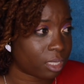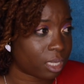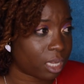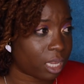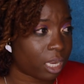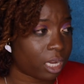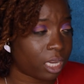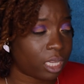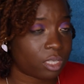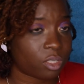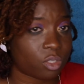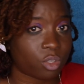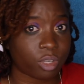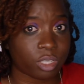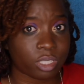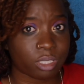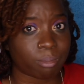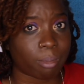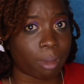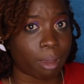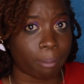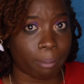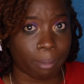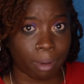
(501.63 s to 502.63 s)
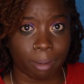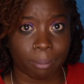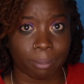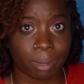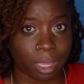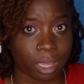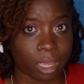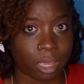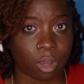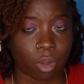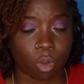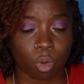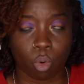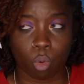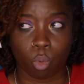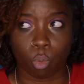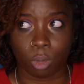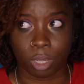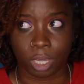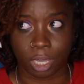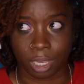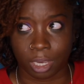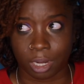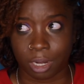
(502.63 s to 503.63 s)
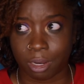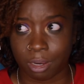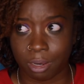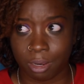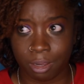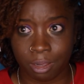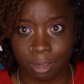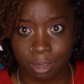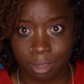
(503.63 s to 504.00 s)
and he treats my mom like a queen.